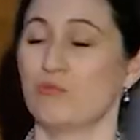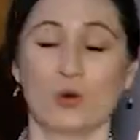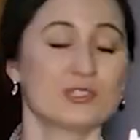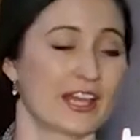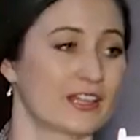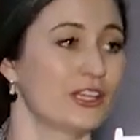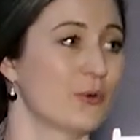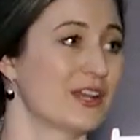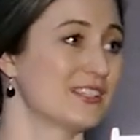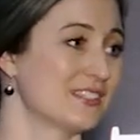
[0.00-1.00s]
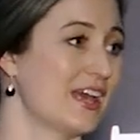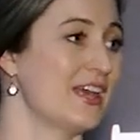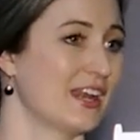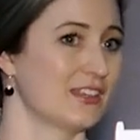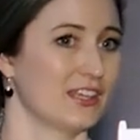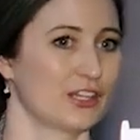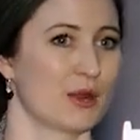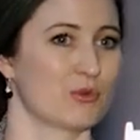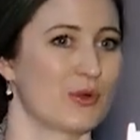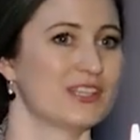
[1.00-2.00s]
most likely going to set, and I think that
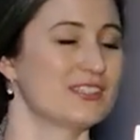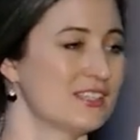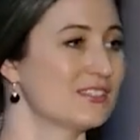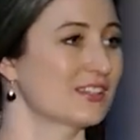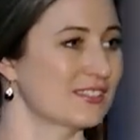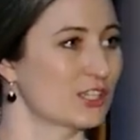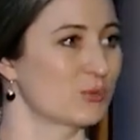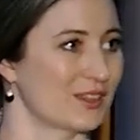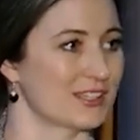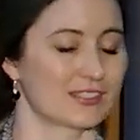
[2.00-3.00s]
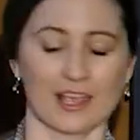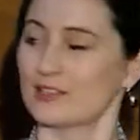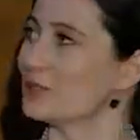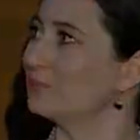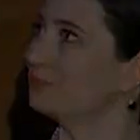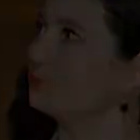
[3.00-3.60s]
I'm going to see success with this case.